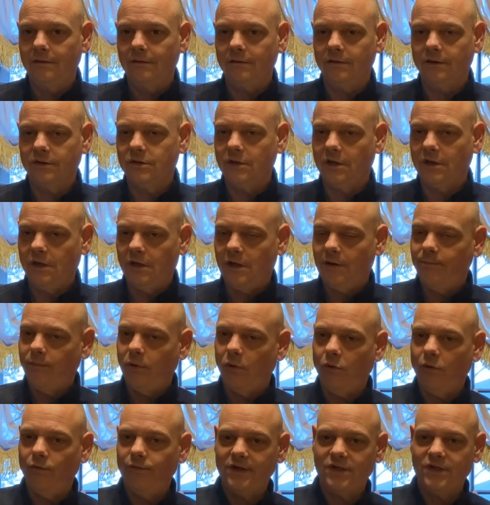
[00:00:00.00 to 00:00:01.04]
They're going to
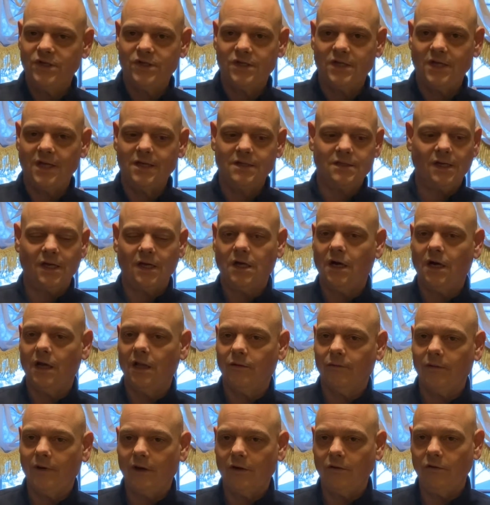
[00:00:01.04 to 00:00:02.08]
uphold these states like
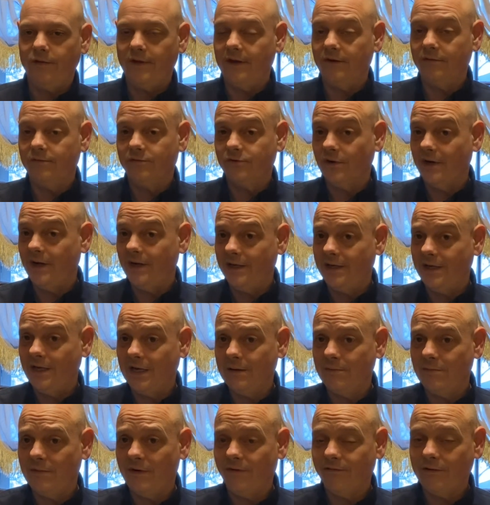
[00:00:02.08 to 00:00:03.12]
Colorado that are trying to kick
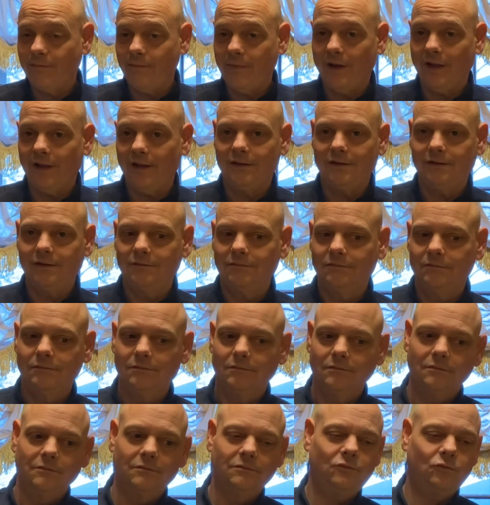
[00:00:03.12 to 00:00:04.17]
him off the ballot.
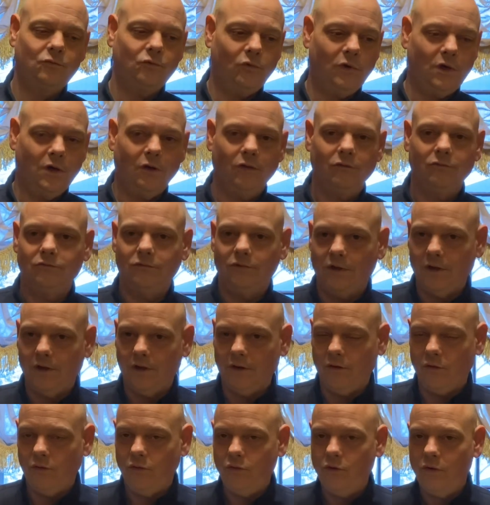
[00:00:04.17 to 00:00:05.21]
Well,
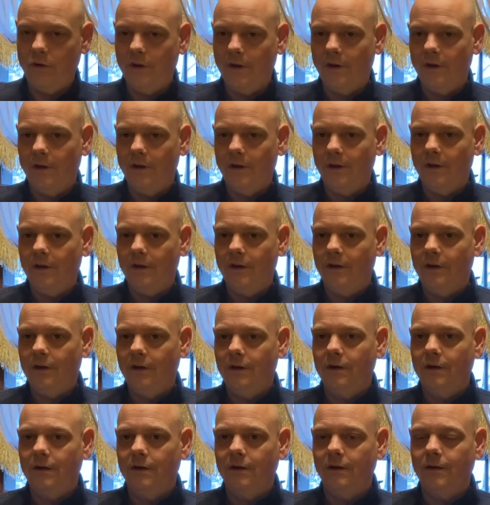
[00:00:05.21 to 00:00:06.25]
no,
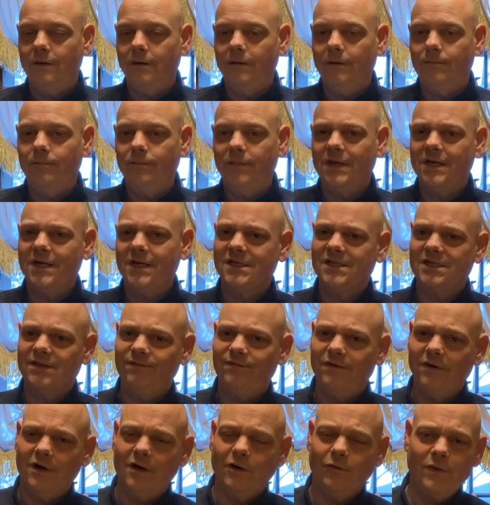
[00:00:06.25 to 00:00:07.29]
because the
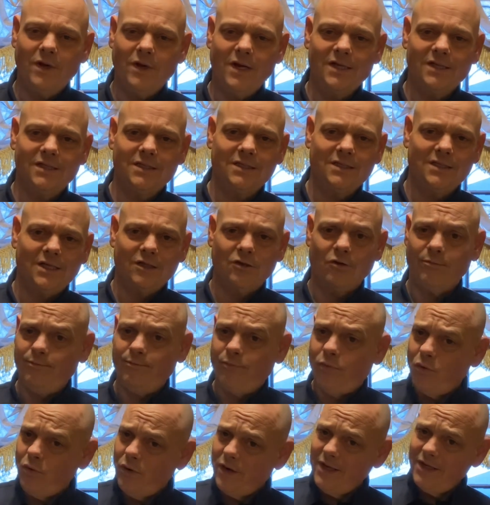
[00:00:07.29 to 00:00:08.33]
very reason that they're
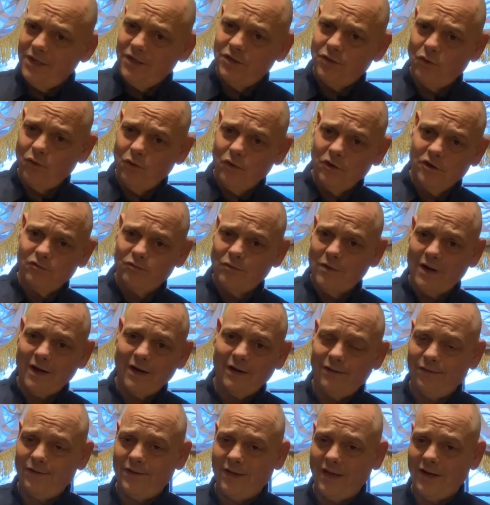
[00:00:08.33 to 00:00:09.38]
pointing towards why
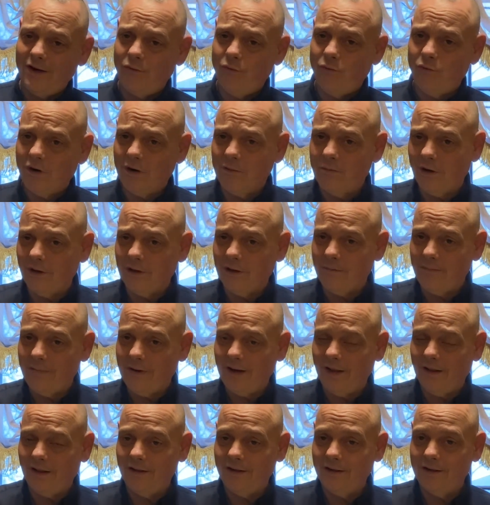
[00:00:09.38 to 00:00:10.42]
they don't want him on the
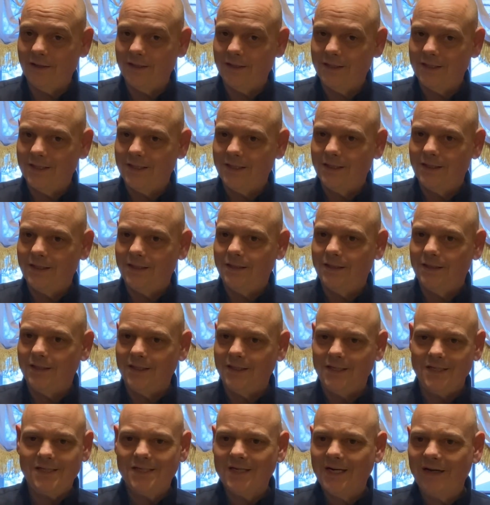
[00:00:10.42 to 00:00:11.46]
ballot,
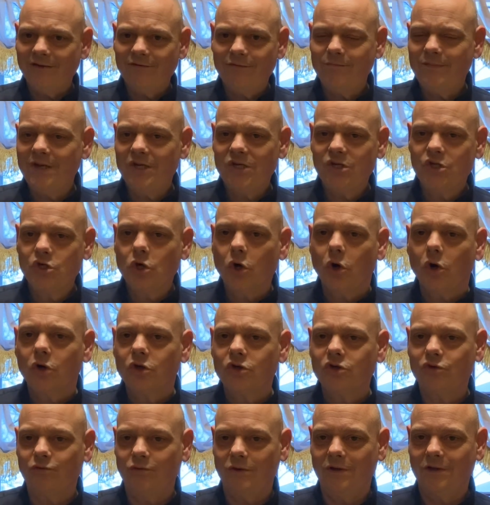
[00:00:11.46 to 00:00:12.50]
he's not even been
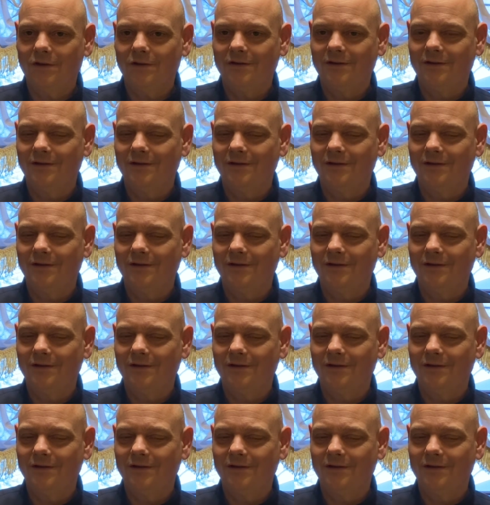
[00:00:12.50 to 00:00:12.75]
charged with.